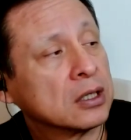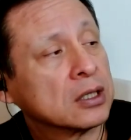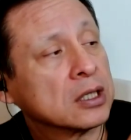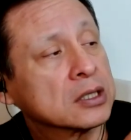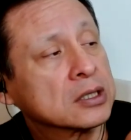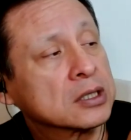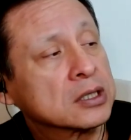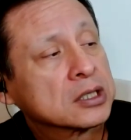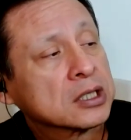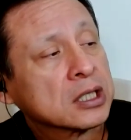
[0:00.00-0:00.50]

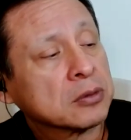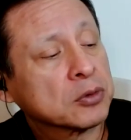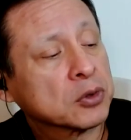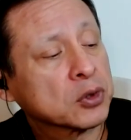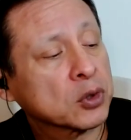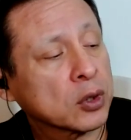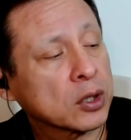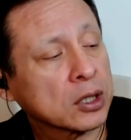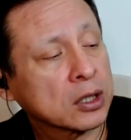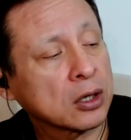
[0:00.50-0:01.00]
This is Tim
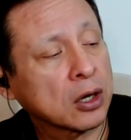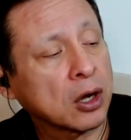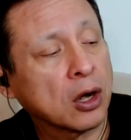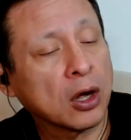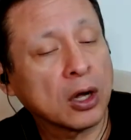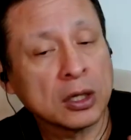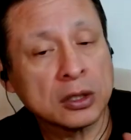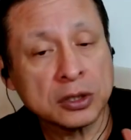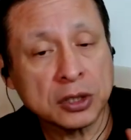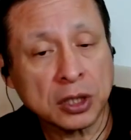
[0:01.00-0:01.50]
Thornton
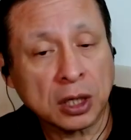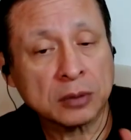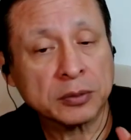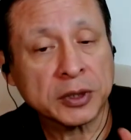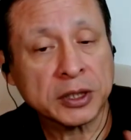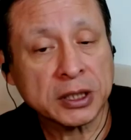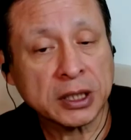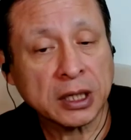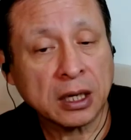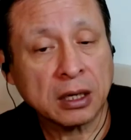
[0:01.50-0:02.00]
on John
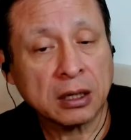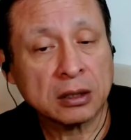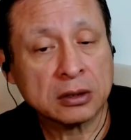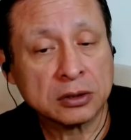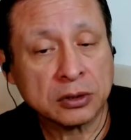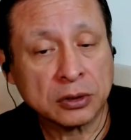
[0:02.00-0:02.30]
McDowell,